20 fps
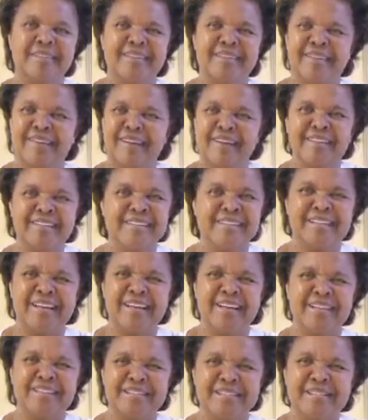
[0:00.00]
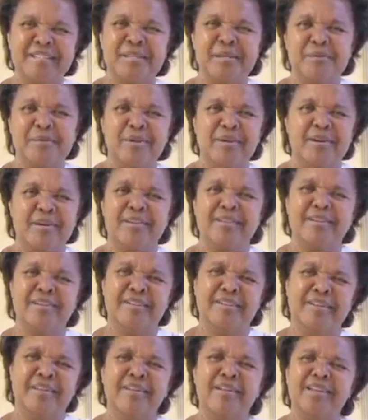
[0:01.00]
I can see where
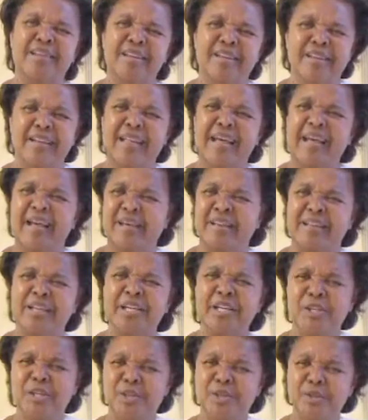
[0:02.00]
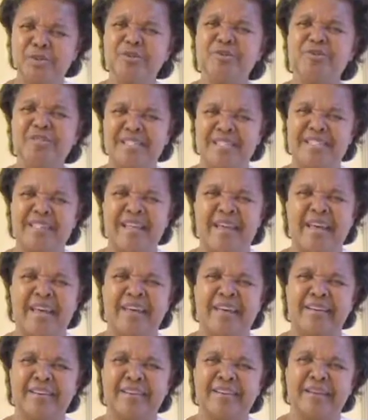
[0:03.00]
He used
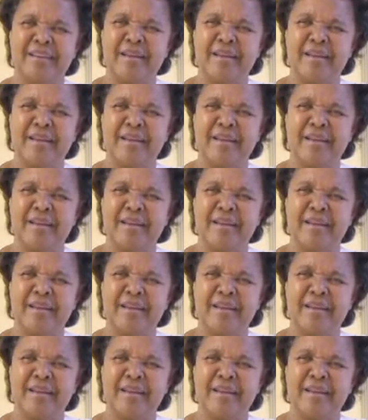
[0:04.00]
that